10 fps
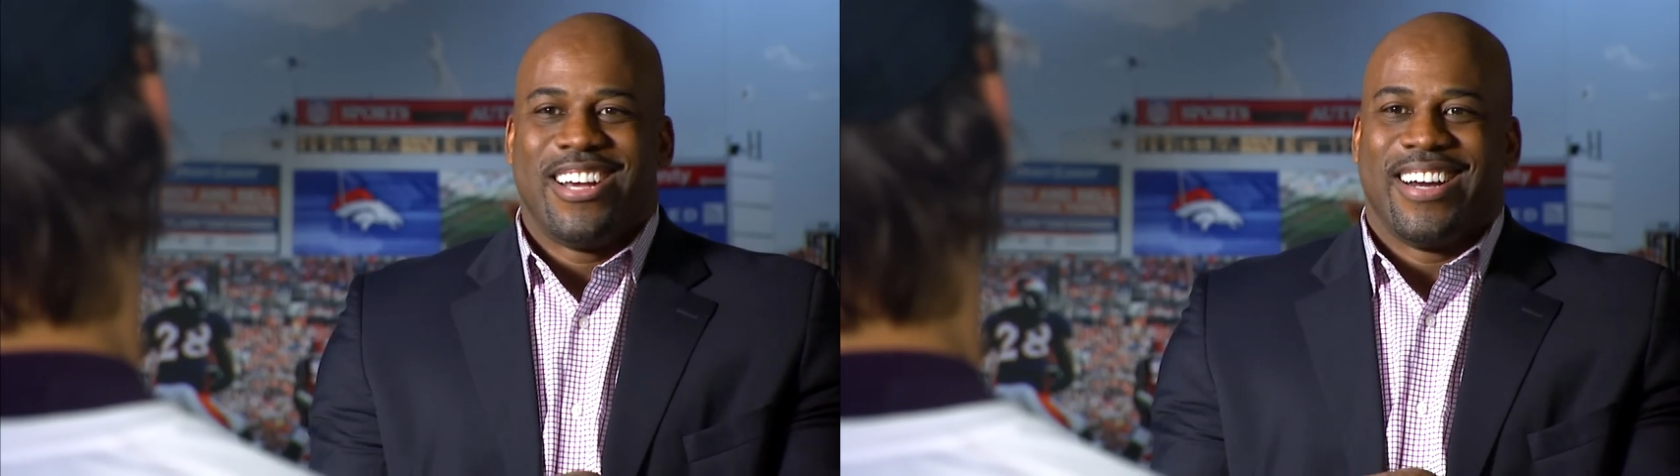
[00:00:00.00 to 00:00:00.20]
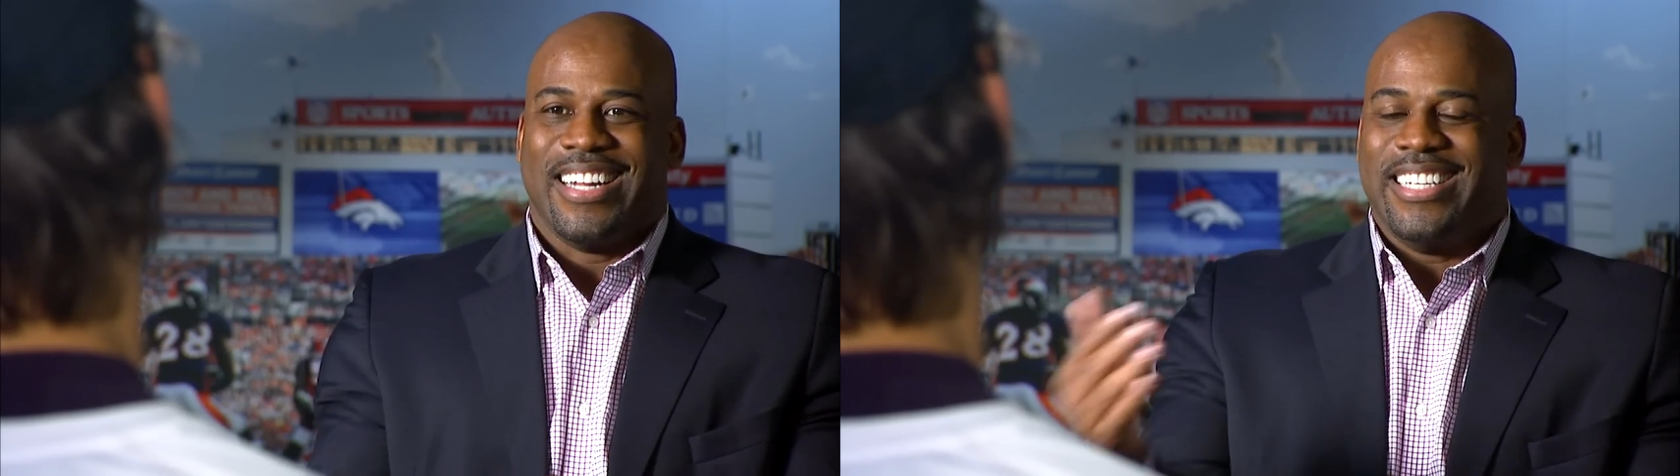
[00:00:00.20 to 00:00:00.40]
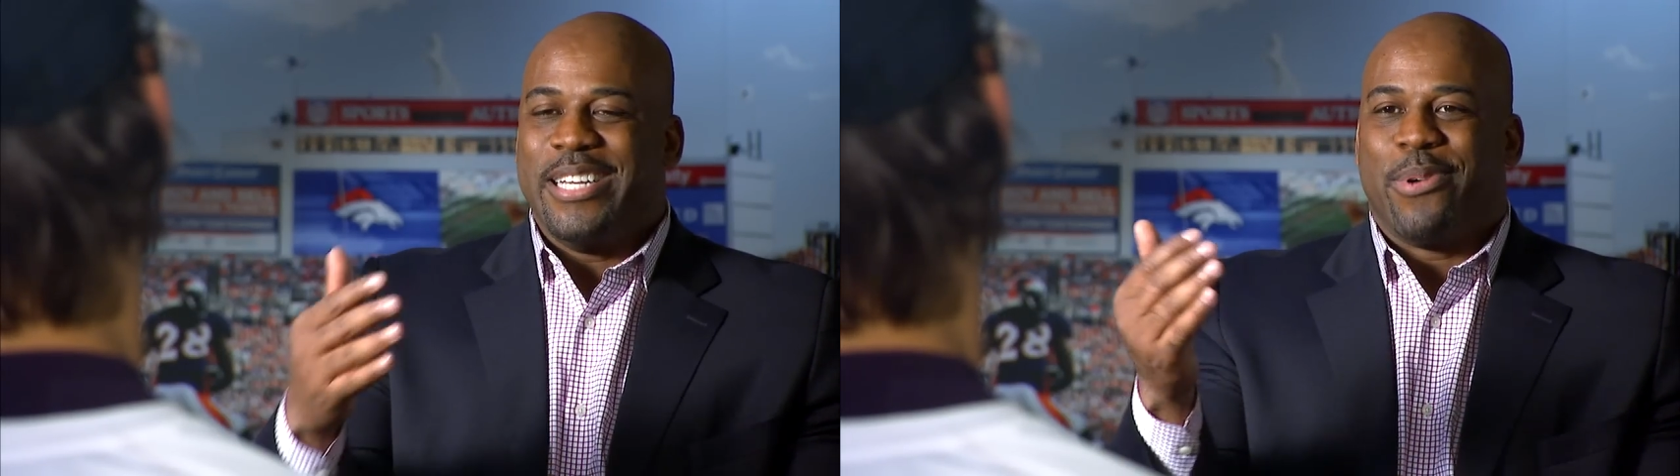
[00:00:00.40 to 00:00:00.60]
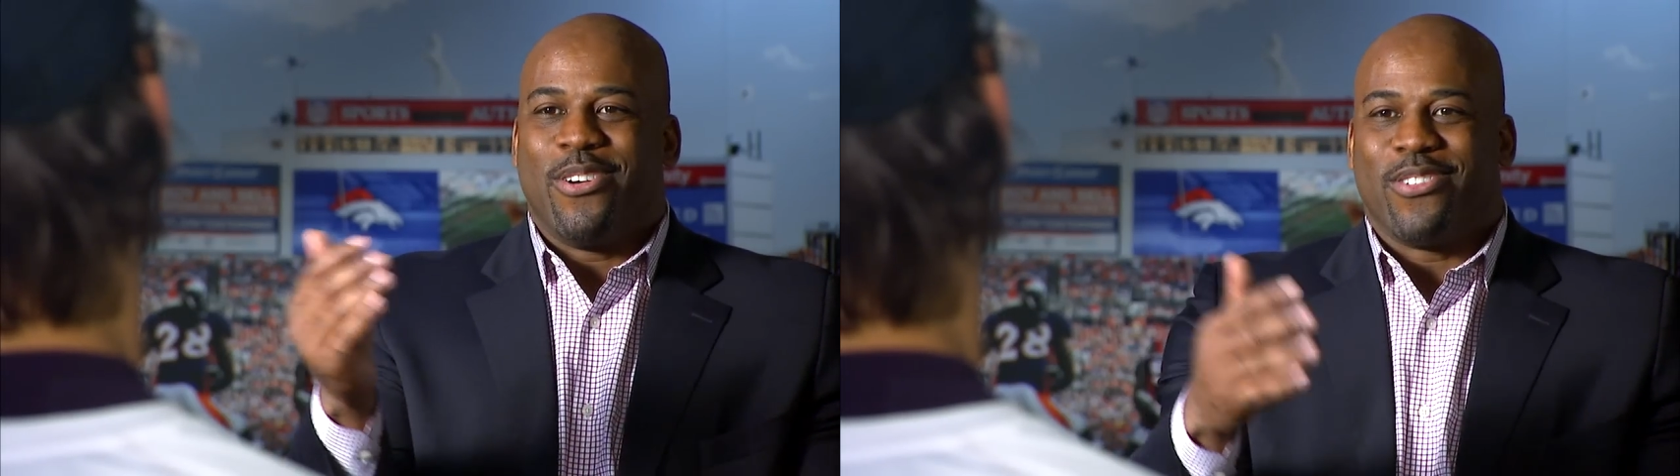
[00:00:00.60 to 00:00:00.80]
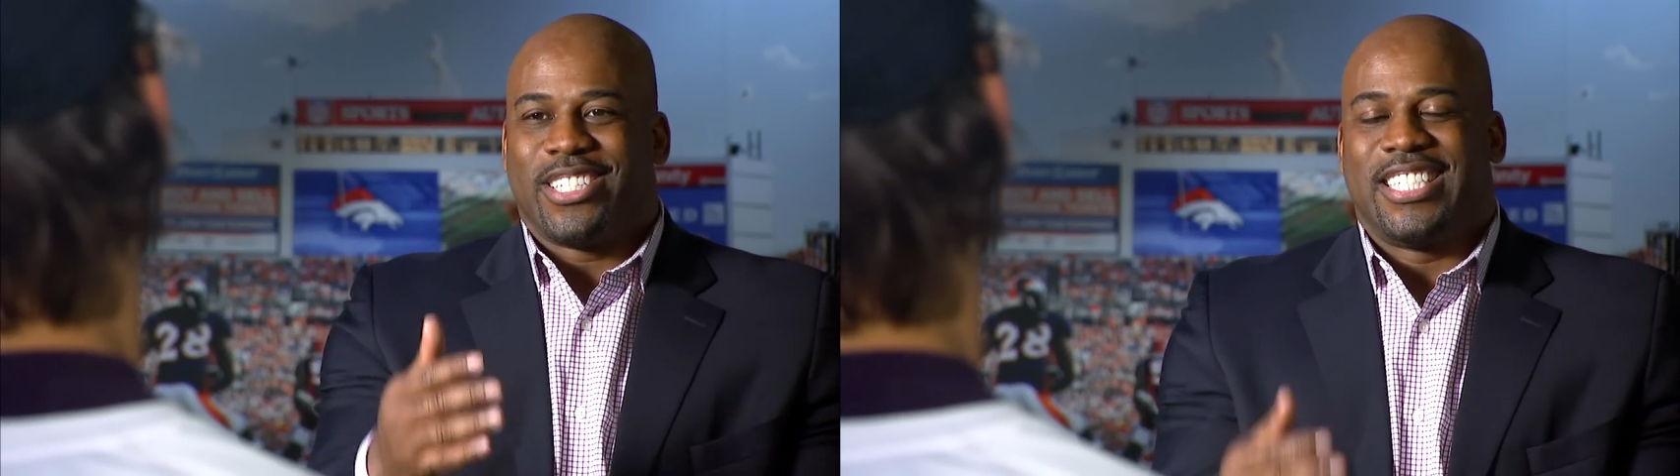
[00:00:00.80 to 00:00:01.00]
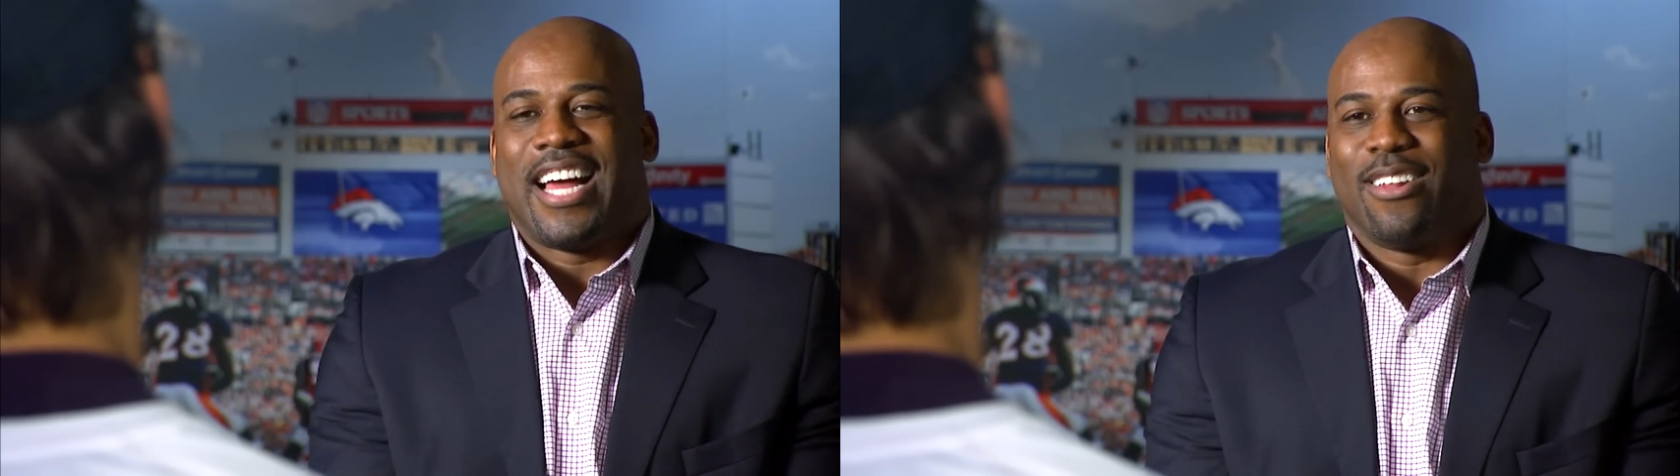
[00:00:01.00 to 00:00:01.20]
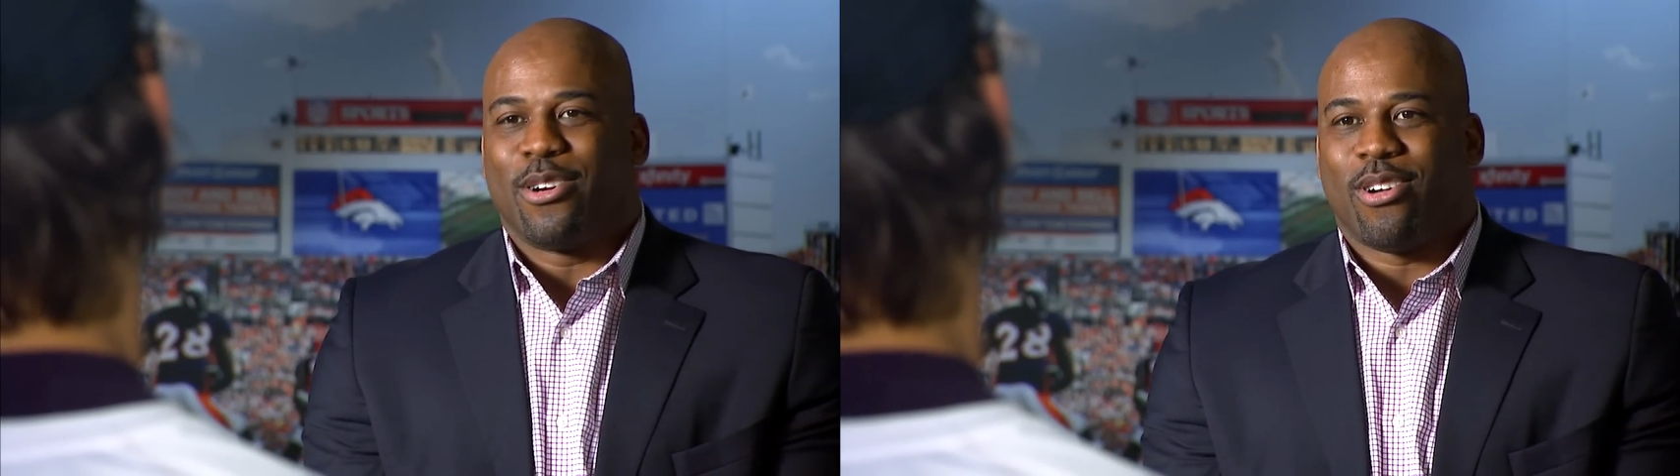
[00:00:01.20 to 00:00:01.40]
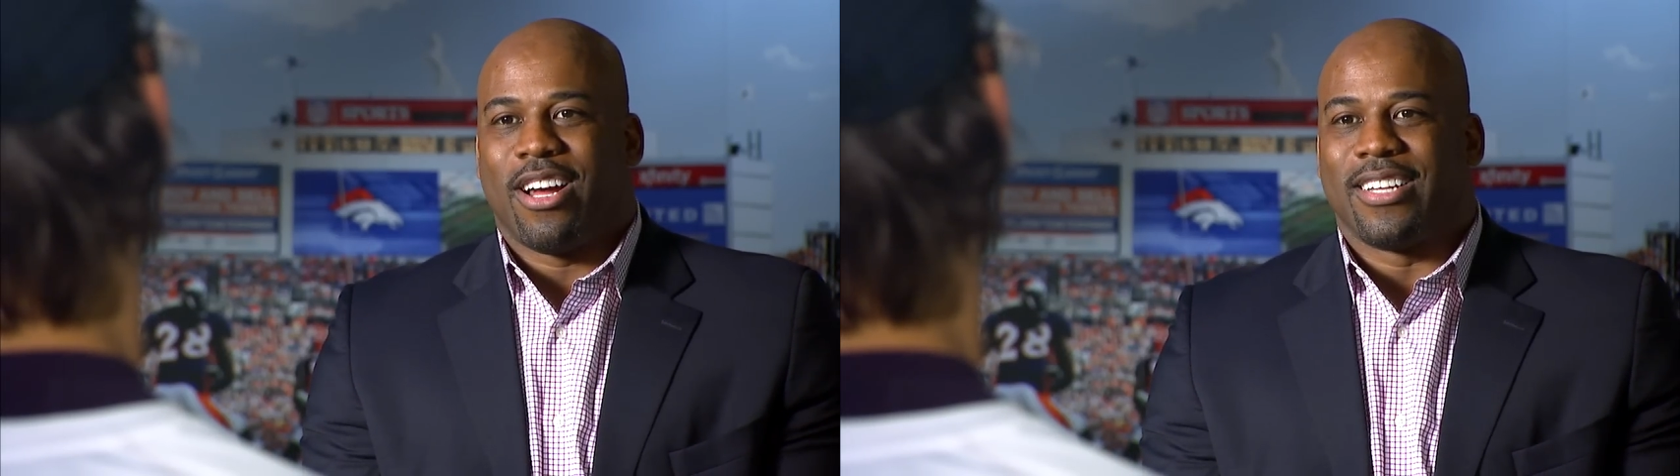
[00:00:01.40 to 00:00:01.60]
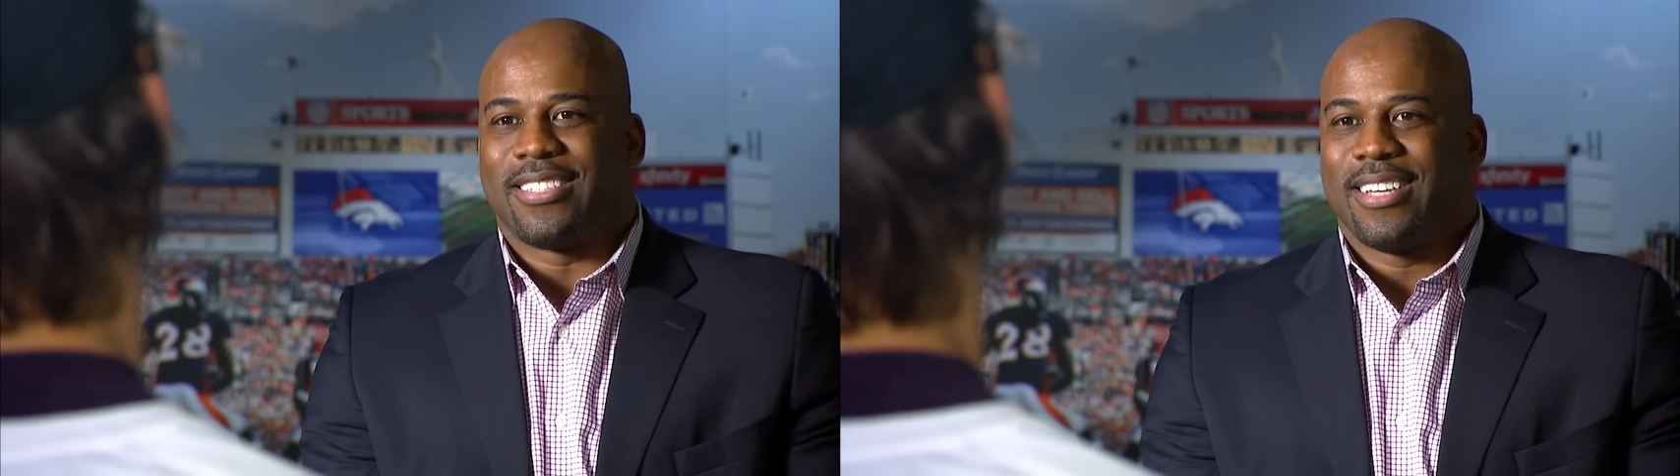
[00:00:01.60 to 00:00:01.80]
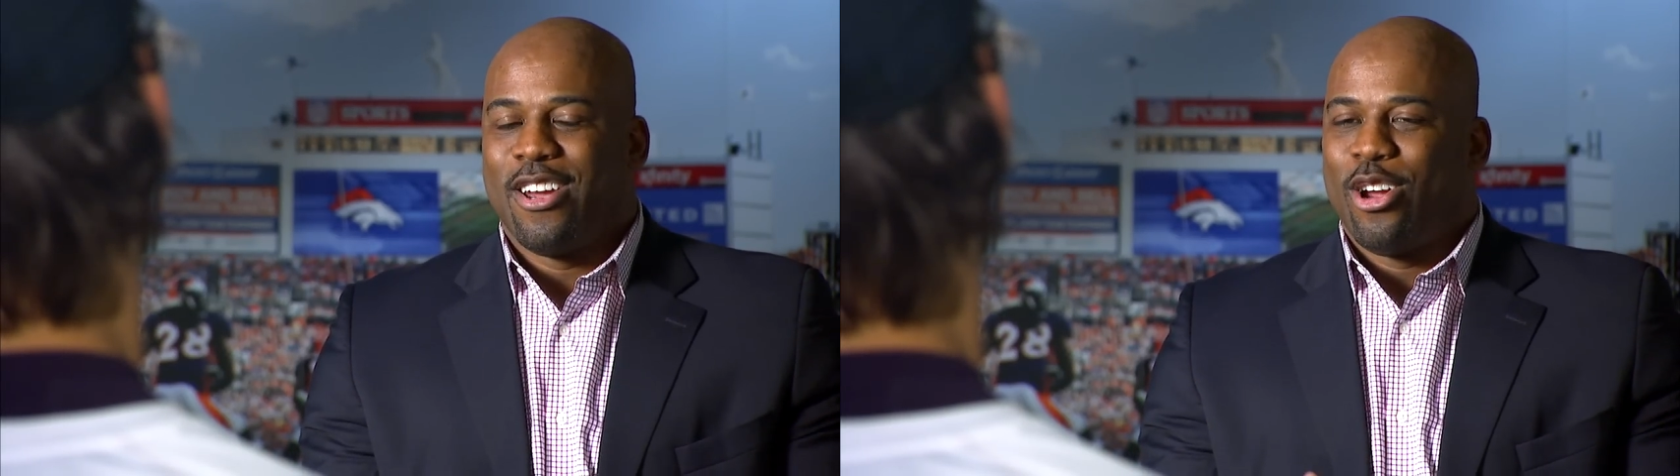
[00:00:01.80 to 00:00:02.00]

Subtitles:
a deep over, shallow cross?